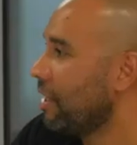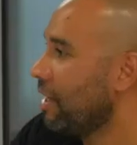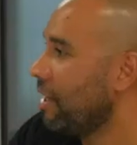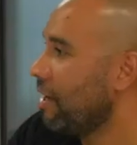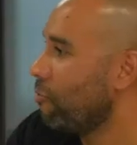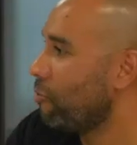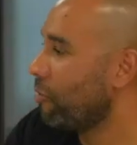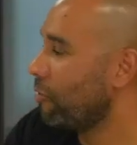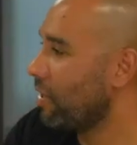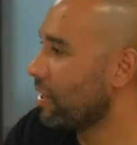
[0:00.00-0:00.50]

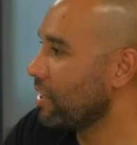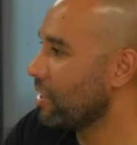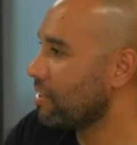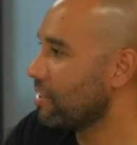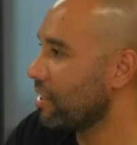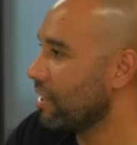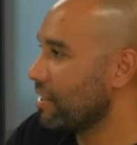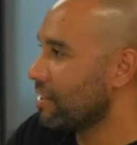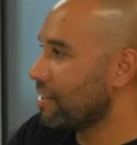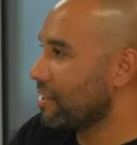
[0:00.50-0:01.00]
But then you
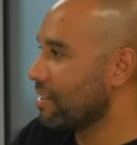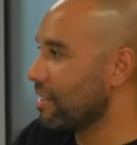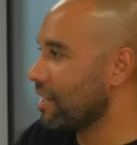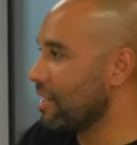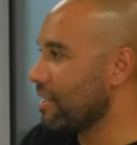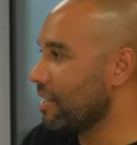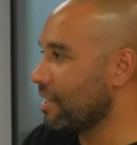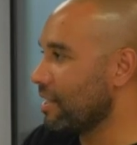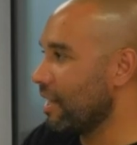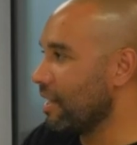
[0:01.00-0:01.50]
started to
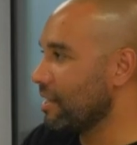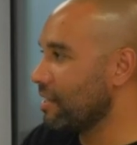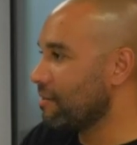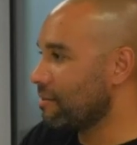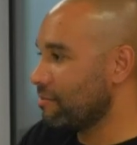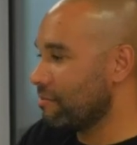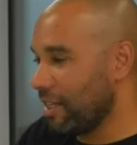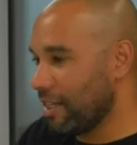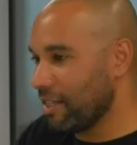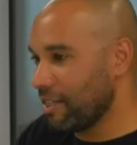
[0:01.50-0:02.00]
see,
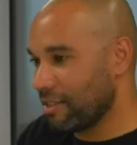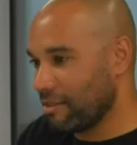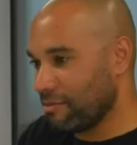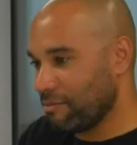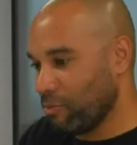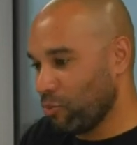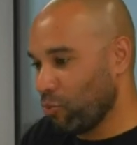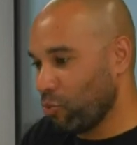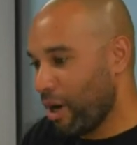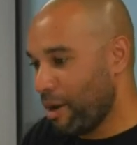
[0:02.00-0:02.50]
as
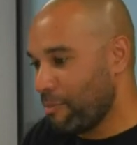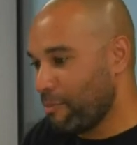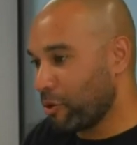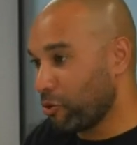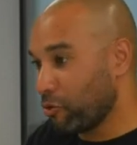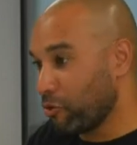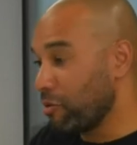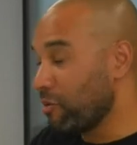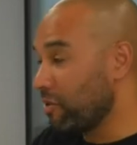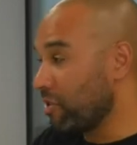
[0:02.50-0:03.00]
web
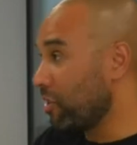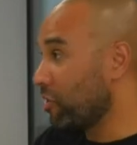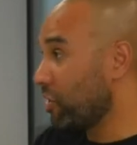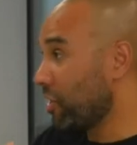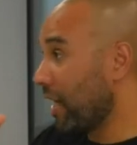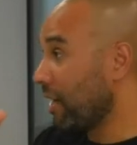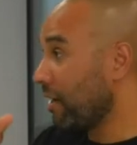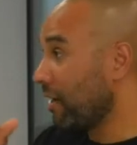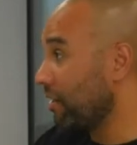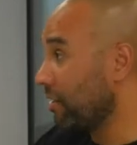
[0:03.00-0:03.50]
grew as a
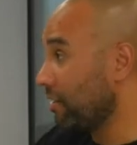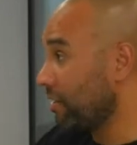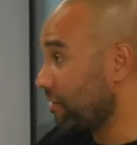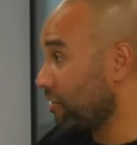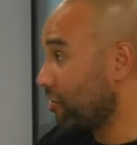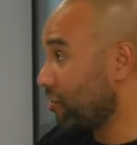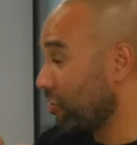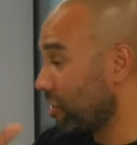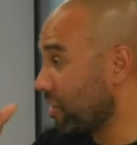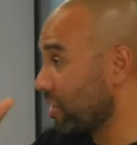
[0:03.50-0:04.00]
channel and
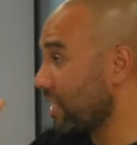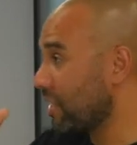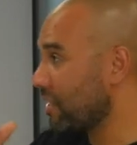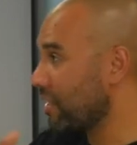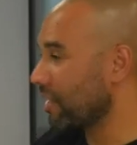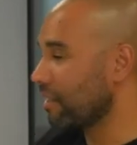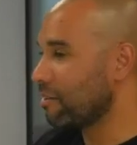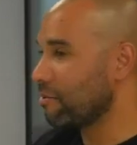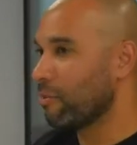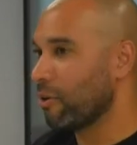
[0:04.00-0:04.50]

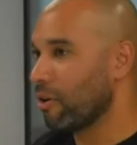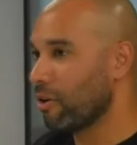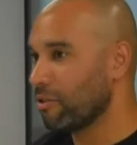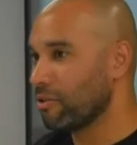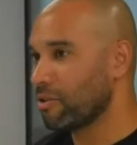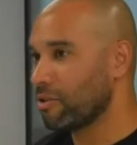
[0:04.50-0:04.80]
strategically important to